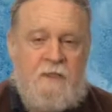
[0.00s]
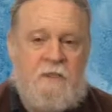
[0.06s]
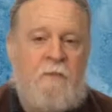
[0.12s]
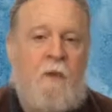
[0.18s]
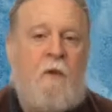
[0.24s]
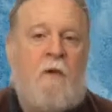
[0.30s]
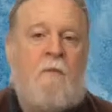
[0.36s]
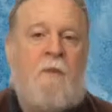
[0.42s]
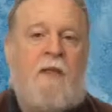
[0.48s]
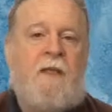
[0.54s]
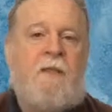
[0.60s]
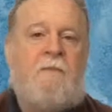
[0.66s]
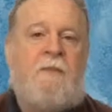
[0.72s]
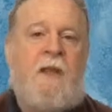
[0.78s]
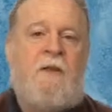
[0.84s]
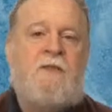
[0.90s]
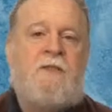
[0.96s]
smaller by
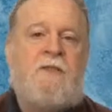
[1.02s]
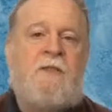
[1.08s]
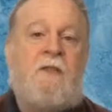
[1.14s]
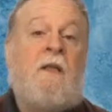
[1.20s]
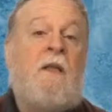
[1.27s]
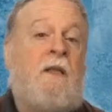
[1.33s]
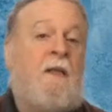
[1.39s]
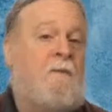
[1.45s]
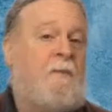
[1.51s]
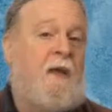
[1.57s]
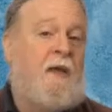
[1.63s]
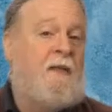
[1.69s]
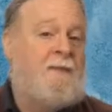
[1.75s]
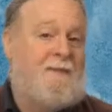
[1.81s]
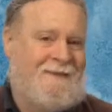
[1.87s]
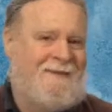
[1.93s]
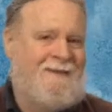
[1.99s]
comparison,
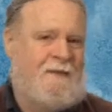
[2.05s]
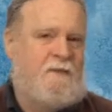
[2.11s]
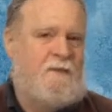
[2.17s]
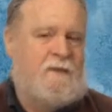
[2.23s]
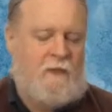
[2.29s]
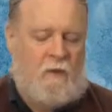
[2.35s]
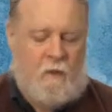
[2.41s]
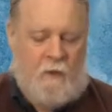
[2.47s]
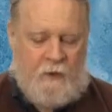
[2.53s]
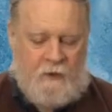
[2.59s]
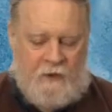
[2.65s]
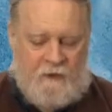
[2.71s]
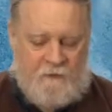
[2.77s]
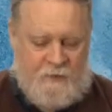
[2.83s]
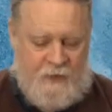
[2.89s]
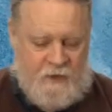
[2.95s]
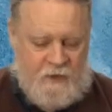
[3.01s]
but you know, still worthy
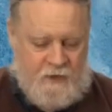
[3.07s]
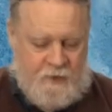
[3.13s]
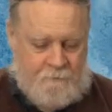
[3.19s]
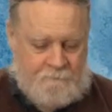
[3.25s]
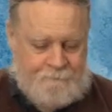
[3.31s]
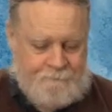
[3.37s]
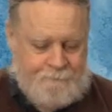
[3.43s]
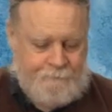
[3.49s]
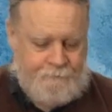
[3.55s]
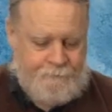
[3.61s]
of mention.